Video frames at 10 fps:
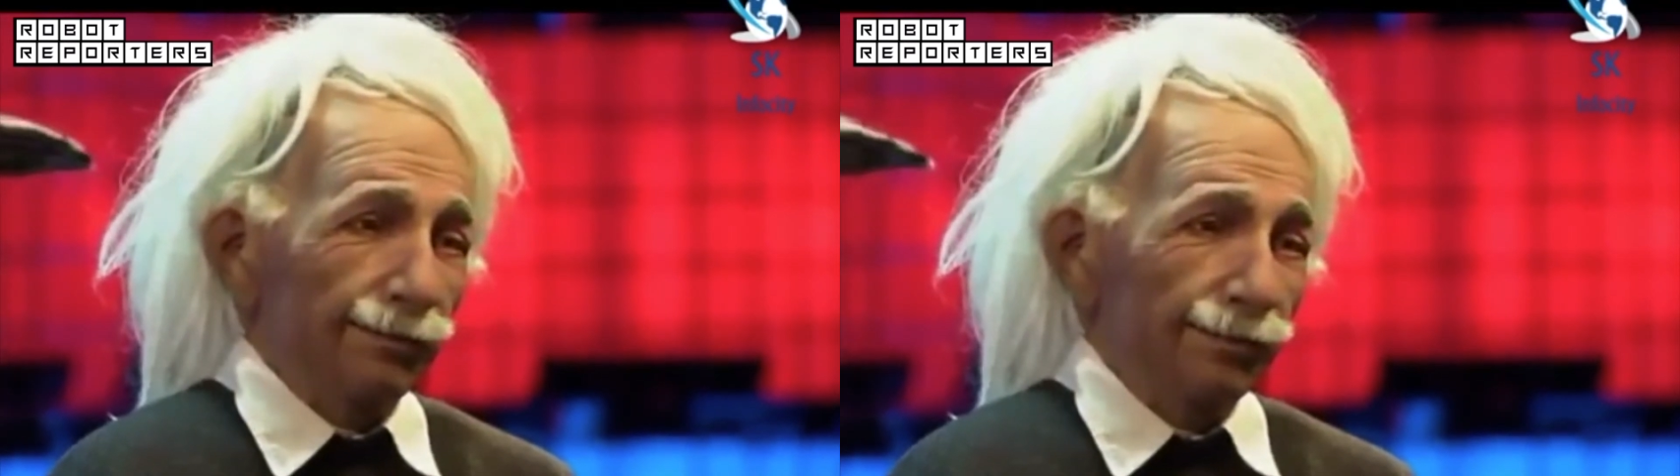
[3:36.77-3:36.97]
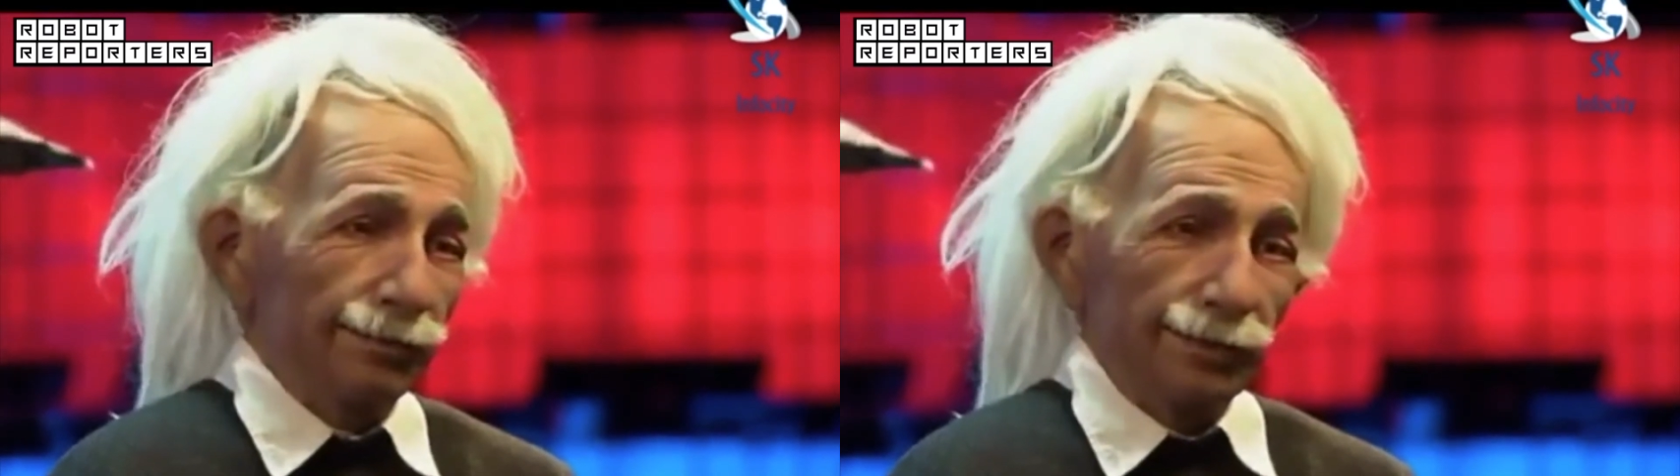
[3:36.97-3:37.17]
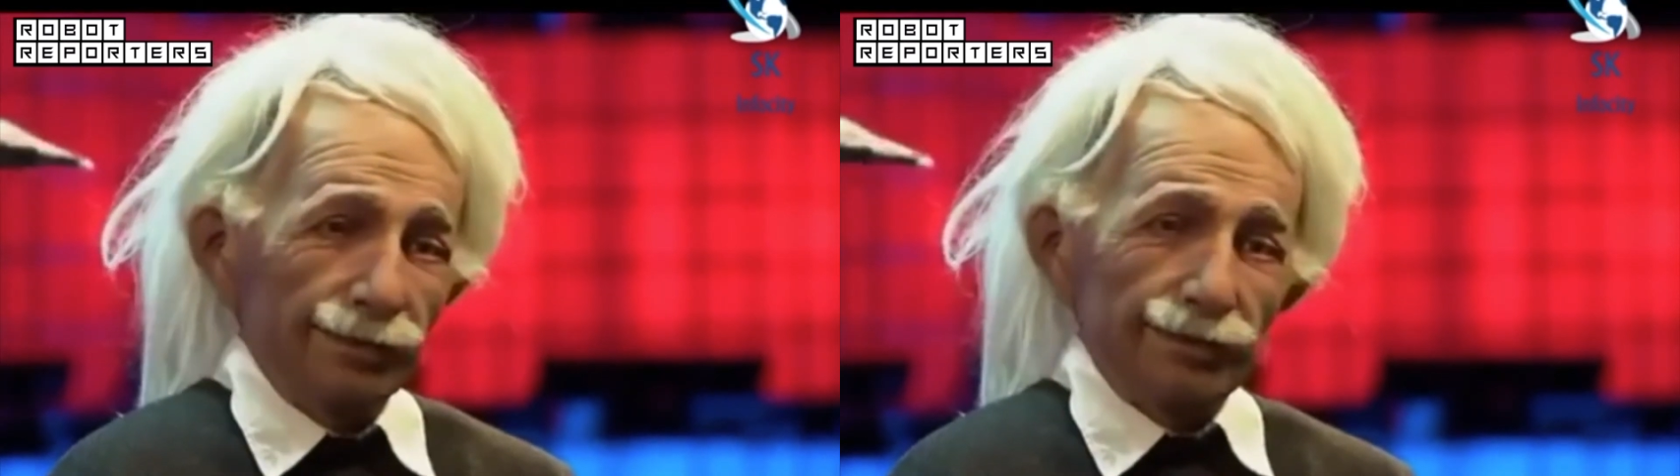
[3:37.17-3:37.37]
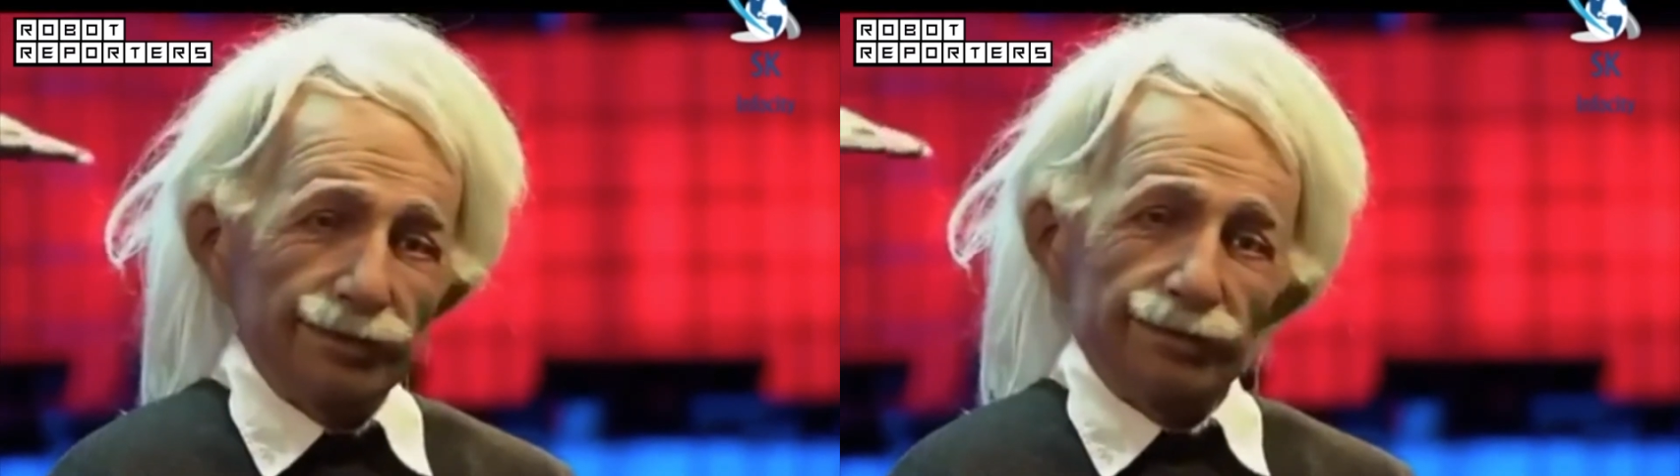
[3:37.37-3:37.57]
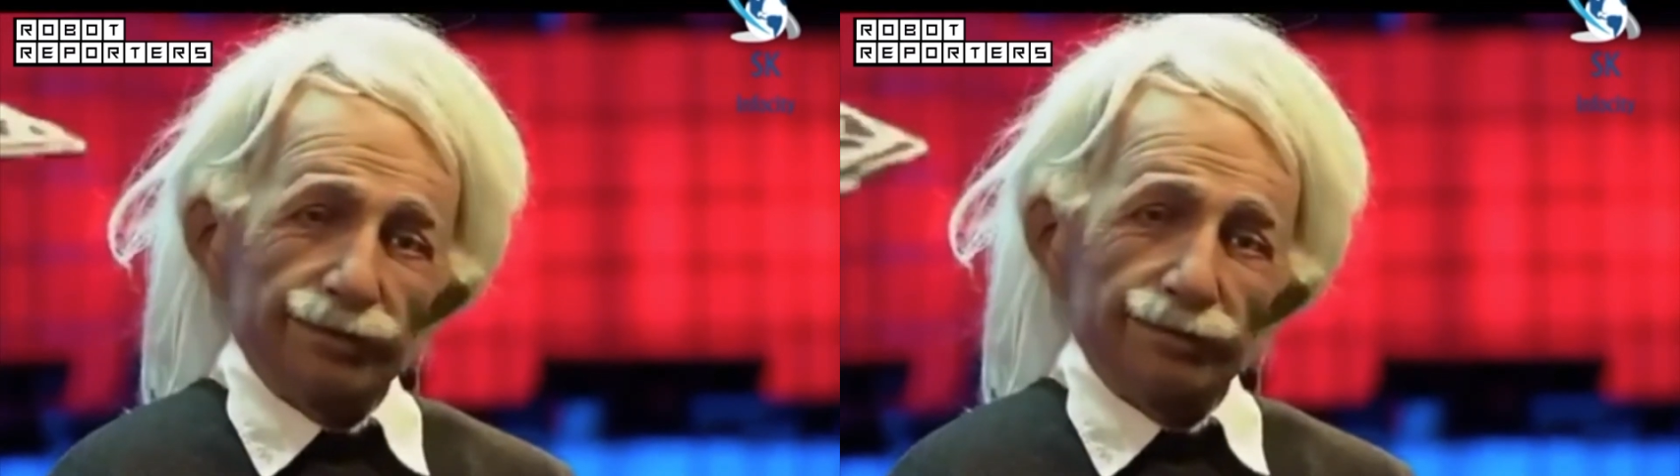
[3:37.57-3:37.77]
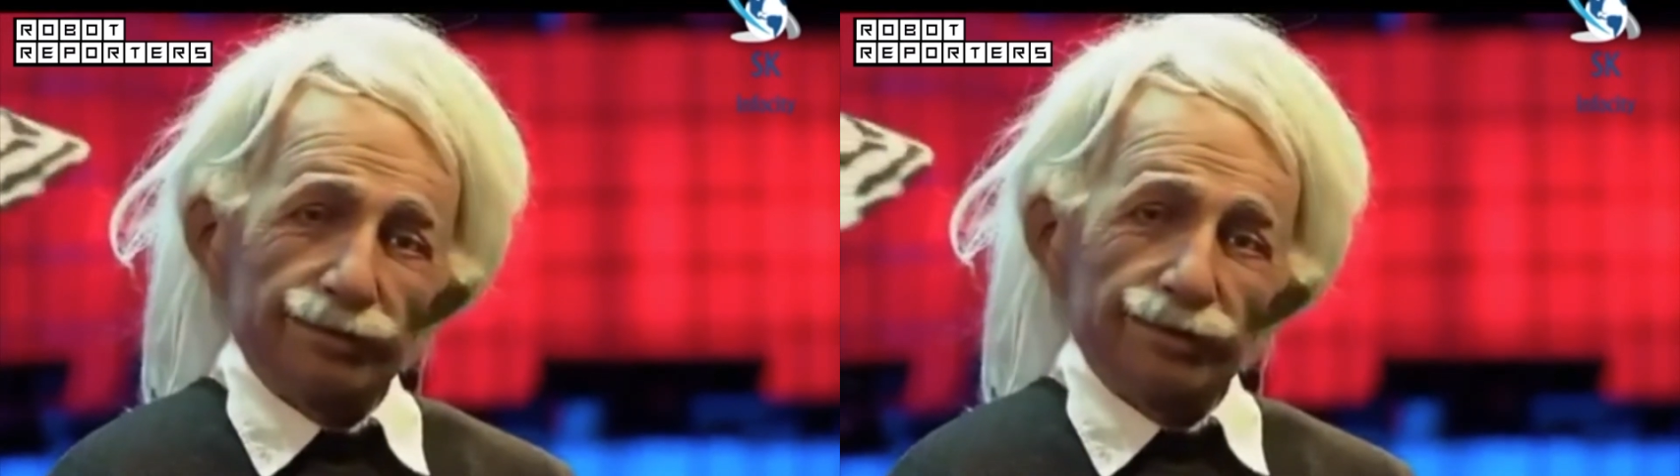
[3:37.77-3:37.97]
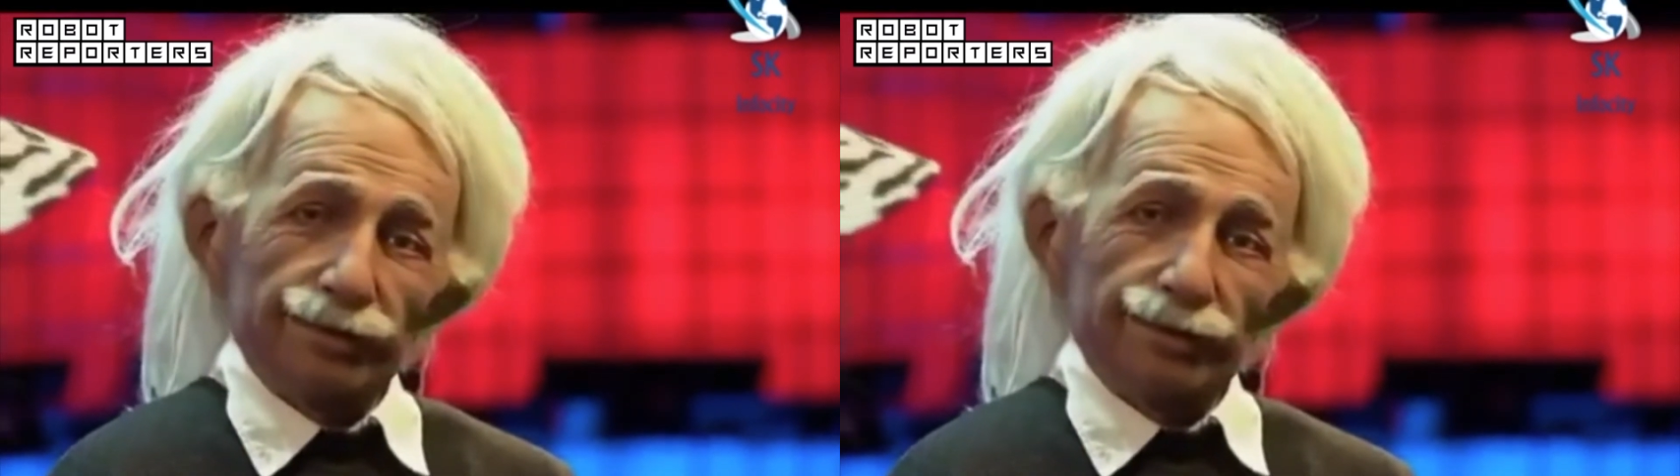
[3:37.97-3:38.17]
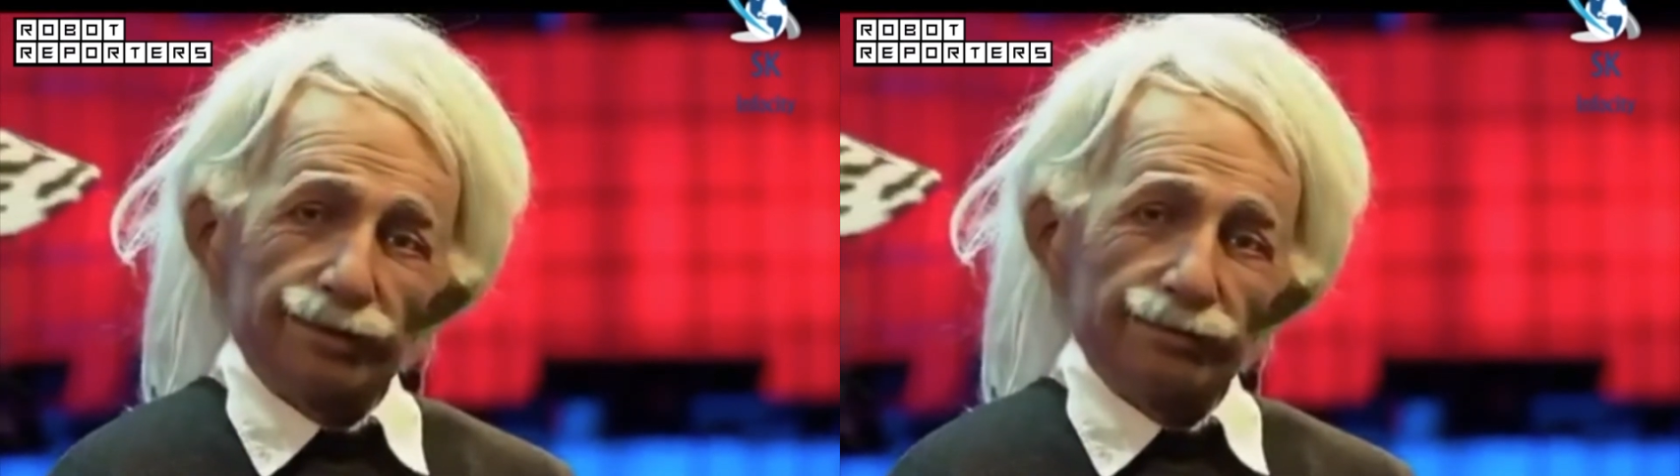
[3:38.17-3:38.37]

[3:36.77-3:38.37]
beauty of humans is